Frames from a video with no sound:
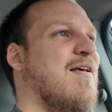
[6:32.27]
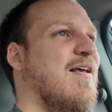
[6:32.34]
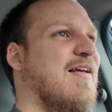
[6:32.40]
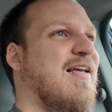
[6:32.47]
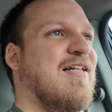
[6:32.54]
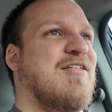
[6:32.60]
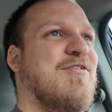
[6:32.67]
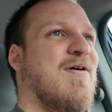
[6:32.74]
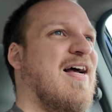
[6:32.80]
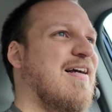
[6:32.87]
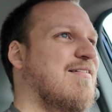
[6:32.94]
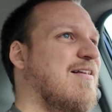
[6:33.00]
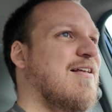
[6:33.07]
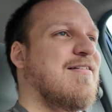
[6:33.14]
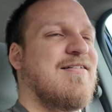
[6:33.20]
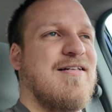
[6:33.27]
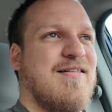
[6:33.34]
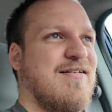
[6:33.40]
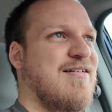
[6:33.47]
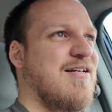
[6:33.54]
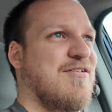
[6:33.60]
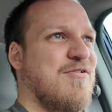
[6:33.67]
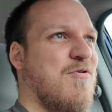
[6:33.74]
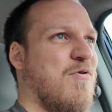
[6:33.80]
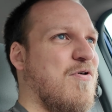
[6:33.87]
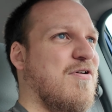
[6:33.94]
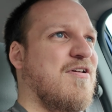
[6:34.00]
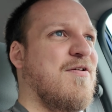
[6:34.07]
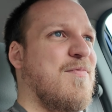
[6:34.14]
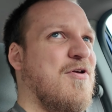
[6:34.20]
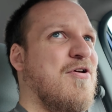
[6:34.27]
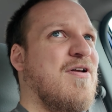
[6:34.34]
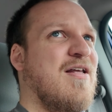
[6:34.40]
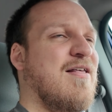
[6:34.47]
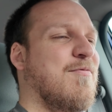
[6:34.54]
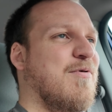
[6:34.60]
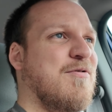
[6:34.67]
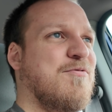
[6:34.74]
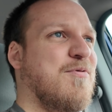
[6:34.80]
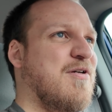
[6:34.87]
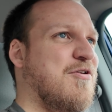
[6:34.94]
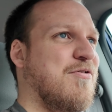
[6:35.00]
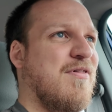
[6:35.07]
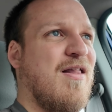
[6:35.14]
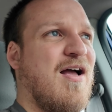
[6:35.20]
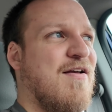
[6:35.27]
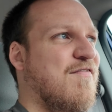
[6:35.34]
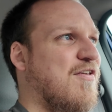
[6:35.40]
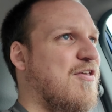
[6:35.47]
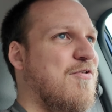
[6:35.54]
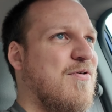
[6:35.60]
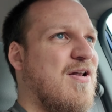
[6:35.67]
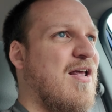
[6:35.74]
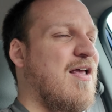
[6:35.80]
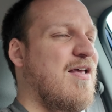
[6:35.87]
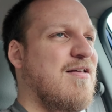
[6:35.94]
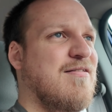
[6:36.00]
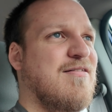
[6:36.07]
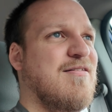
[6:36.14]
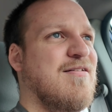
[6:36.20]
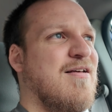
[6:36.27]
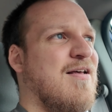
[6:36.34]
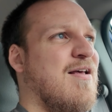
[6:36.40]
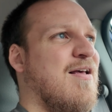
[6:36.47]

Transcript: It gets you access to the Discord community, which we do live Q&As,